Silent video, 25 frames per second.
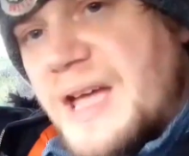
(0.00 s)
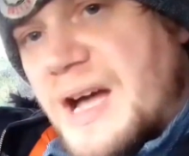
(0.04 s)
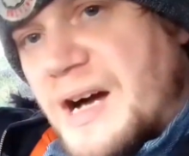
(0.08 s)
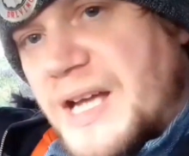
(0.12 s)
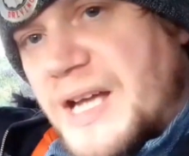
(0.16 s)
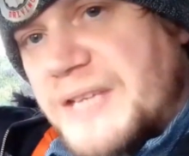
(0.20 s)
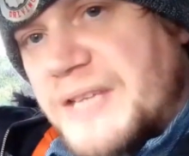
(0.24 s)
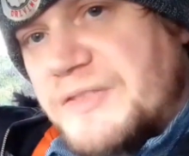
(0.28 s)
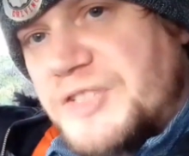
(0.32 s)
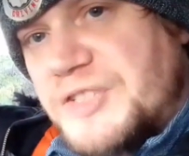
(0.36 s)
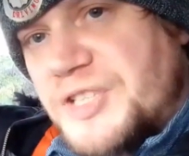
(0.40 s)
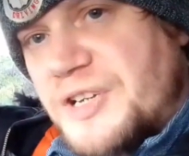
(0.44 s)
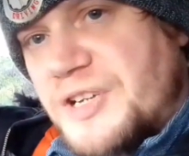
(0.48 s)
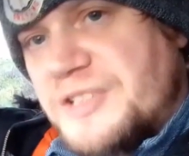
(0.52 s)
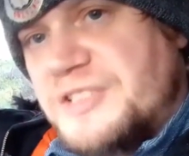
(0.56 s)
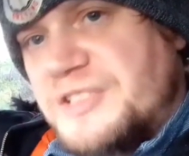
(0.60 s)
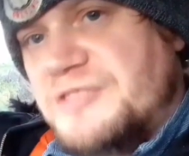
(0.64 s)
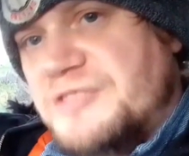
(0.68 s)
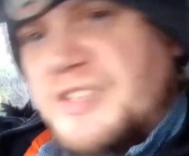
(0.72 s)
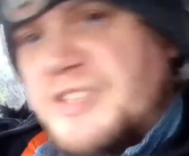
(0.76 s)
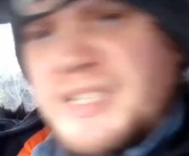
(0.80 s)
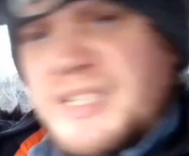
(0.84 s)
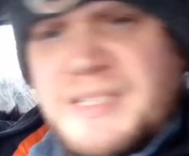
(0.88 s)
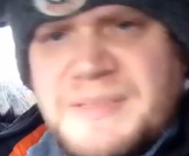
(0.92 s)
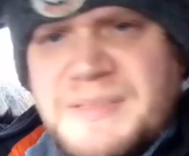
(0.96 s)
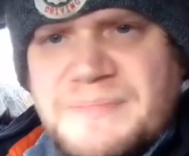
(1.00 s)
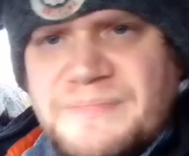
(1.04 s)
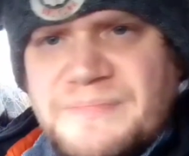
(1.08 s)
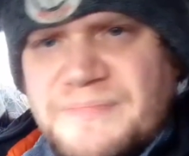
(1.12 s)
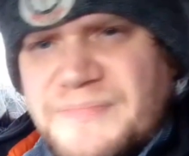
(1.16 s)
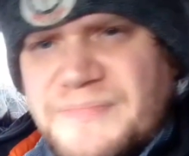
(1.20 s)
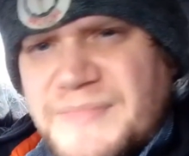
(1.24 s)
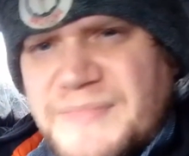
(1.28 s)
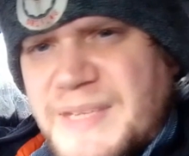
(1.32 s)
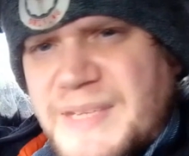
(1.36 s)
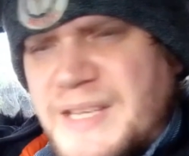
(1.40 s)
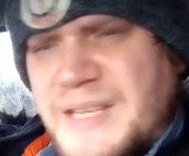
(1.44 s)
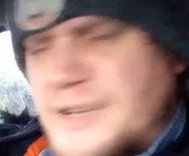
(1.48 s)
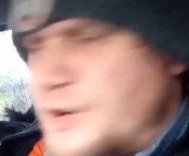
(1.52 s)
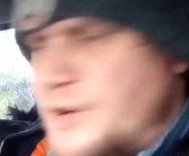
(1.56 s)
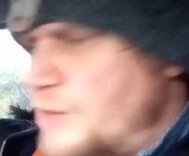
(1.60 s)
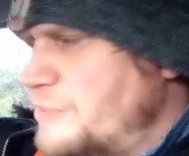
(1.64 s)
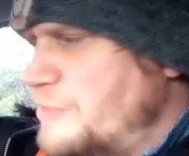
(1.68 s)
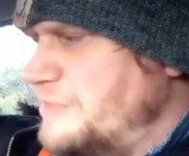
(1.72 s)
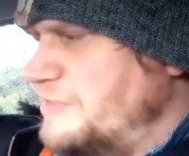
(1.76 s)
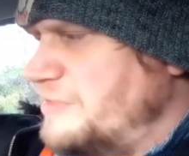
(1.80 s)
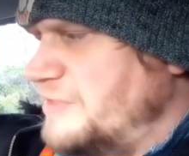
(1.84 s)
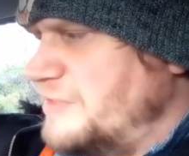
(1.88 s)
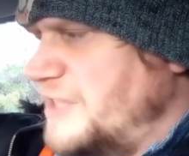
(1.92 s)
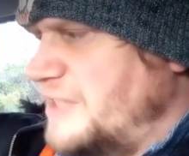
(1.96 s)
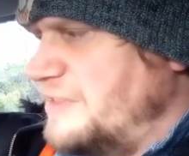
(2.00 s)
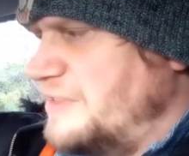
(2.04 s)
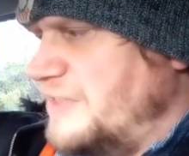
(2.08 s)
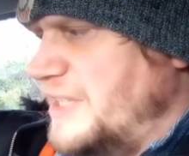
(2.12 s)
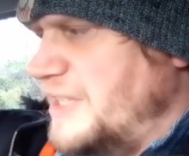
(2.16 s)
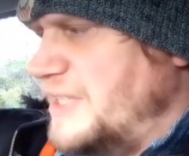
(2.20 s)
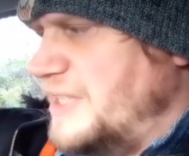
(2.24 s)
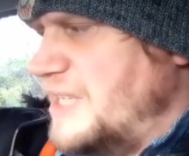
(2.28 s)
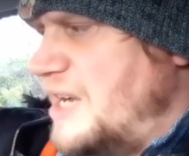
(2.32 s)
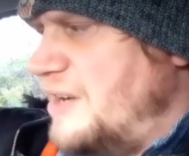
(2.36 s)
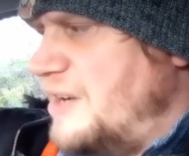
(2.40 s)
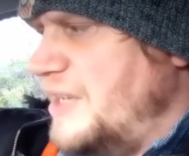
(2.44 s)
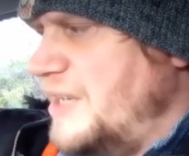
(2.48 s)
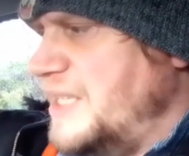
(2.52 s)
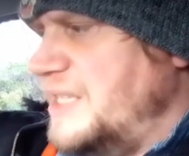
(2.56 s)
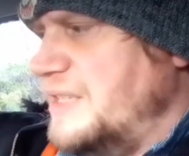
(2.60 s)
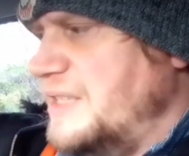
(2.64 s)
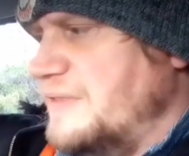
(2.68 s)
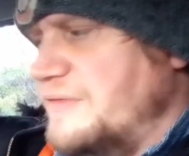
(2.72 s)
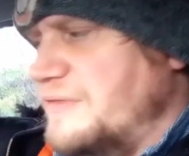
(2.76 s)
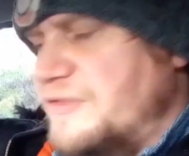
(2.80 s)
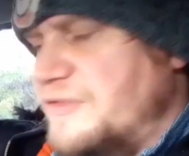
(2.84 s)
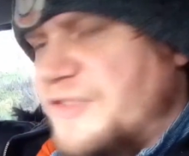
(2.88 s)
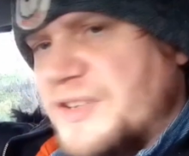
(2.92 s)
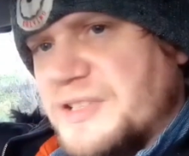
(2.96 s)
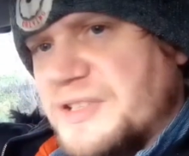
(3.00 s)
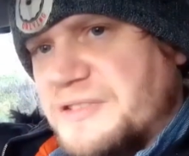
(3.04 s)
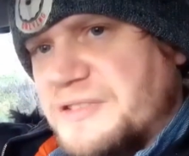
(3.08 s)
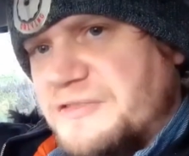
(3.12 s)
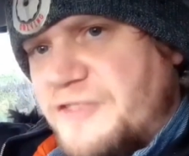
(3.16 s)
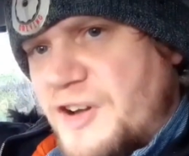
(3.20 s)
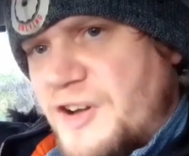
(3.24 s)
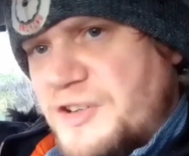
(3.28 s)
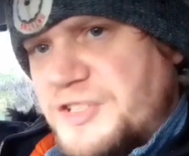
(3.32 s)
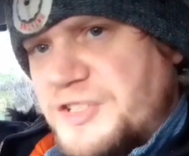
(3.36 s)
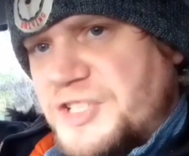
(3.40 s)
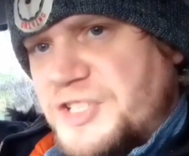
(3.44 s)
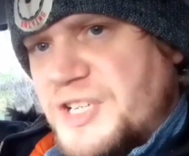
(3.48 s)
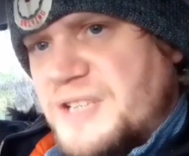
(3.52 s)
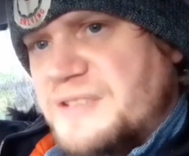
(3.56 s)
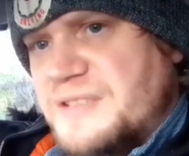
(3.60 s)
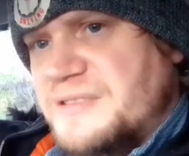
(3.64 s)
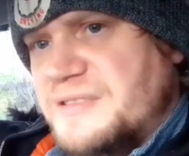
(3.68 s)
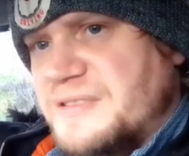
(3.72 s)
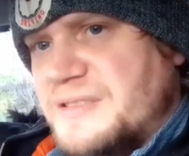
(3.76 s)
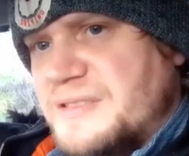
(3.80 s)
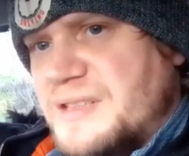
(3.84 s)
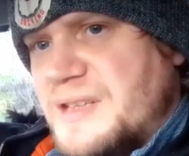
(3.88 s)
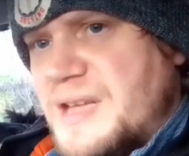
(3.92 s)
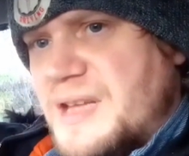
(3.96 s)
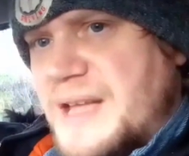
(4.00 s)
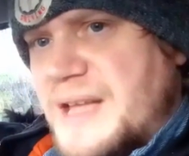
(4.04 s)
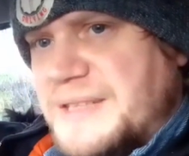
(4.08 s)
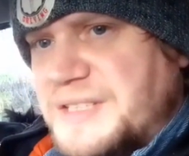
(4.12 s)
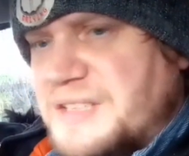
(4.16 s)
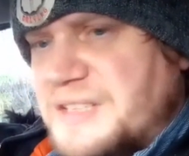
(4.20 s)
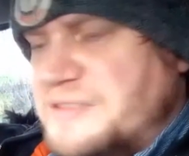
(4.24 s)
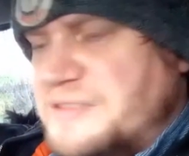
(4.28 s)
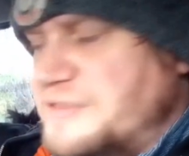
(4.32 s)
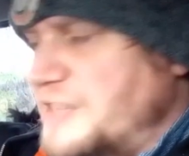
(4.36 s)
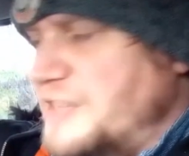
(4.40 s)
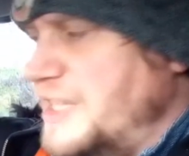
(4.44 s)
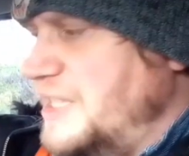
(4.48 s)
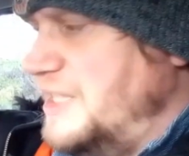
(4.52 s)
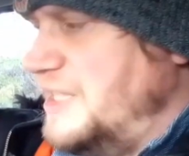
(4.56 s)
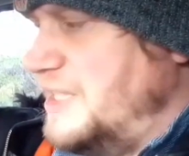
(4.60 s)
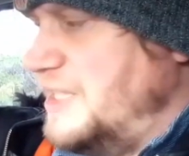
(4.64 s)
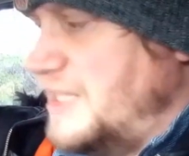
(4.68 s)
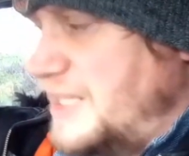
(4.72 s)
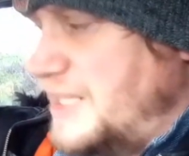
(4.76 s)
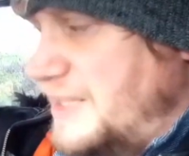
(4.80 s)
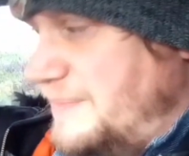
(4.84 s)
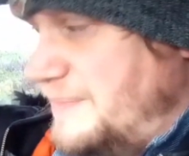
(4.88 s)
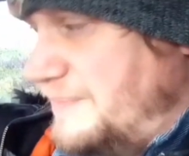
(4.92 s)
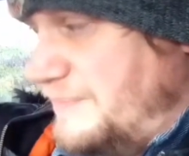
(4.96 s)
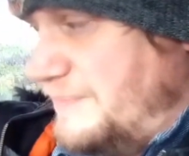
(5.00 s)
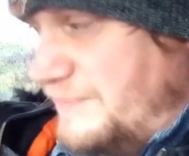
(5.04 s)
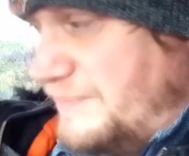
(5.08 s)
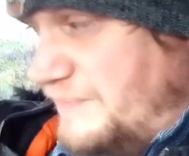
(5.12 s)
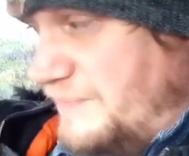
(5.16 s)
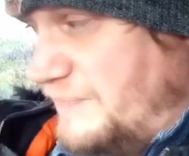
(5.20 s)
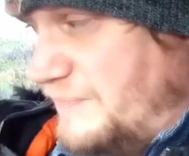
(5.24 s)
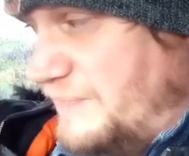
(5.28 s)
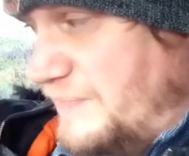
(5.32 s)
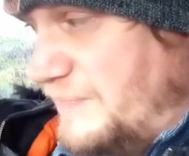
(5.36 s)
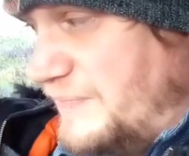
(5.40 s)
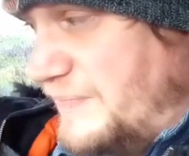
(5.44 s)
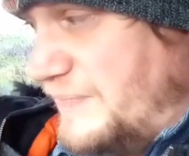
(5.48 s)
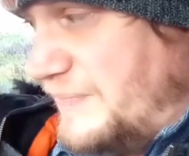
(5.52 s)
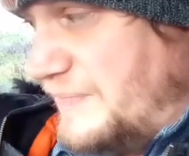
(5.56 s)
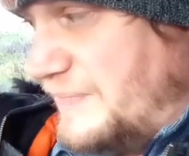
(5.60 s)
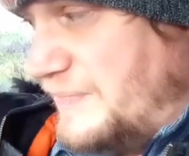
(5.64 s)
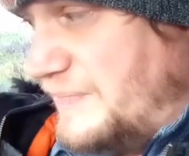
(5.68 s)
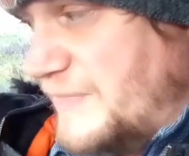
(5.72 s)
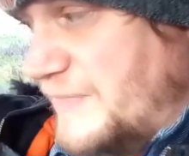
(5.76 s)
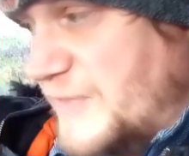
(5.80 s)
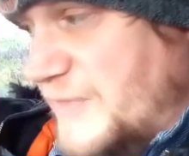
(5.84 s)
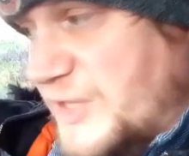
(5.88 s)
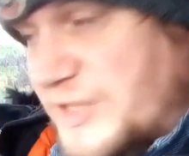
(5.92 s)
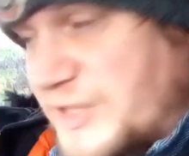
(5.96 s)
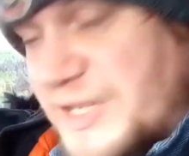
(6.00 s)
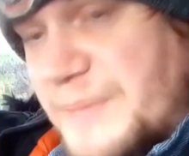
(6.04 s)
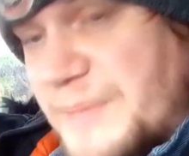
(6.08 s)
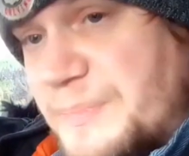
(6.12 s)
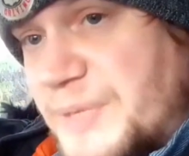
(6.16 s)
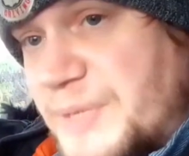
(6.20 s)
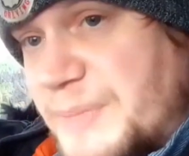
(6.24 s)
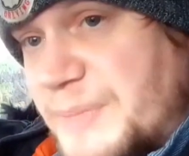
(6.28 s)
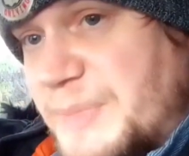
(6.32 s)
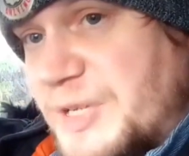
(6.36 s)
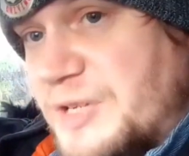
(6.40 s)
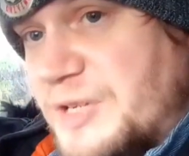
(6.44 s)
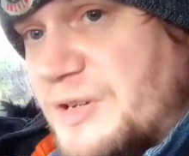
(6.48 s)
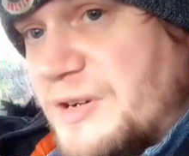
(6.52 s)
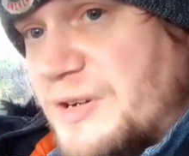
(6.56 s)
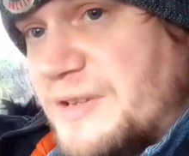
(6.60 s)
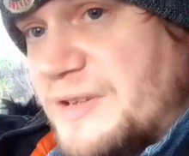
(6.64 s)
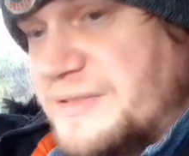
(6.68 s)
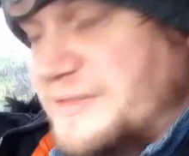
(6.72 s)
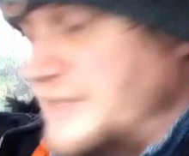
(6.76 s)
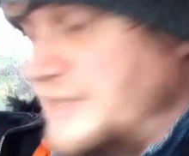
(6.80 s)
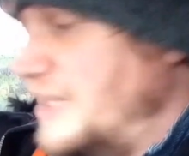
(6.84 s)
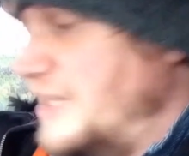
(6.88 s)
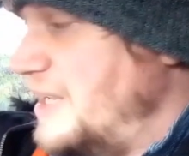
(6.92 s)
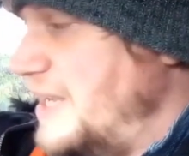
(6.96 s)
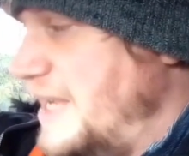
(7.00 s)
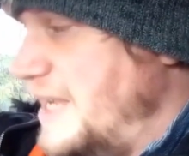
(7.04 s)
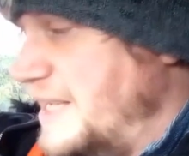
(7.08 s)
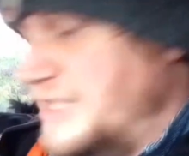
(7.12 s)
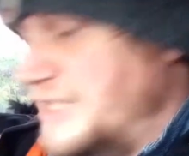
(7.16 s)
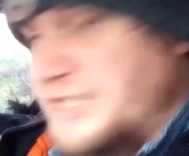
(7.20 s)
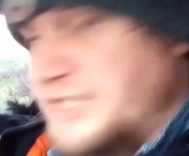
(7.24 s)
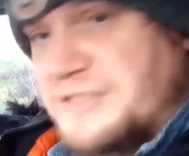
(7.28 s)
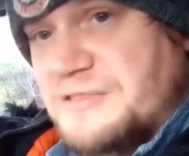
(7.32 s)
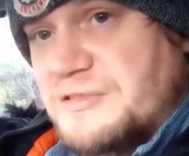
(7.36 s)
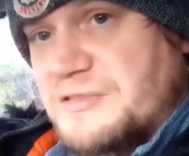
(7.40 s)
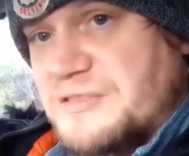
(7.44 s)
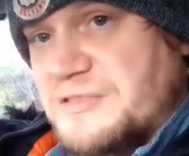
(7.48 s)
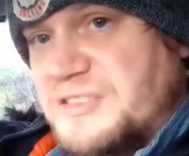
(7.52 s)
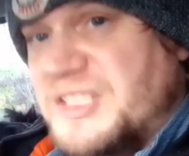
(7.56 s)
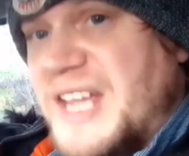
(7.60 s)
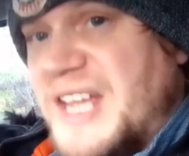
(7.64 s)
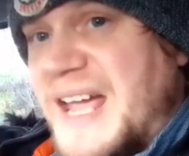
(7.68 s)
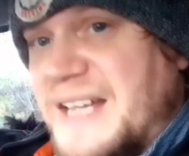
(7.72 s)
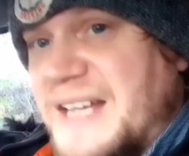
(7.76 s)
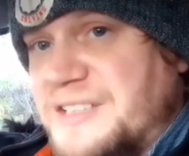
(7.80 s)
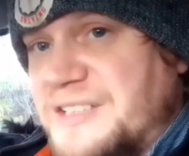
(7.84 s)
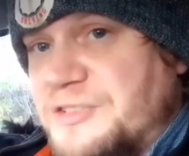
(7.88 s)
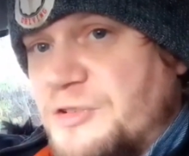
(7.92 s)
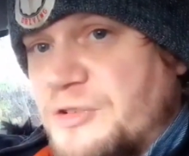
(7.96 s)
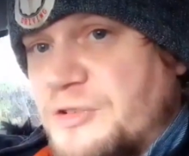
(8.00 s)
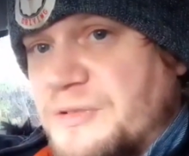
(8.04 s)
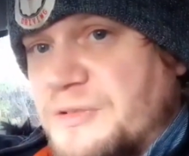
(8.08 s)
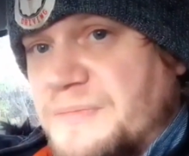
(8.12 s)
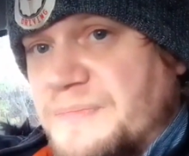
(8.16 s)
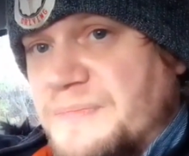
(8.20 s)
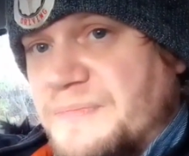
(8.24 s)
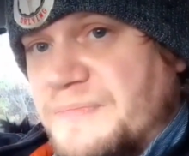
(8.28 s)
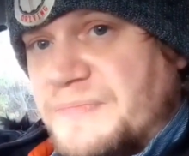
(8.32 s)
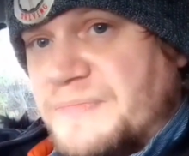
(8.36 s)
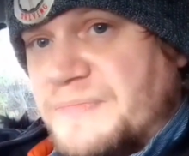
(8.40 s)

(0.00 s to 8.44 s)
I like the touch screen, and I also dislike it. I like it for its functions, I dislike it simply because it just looks tacked on.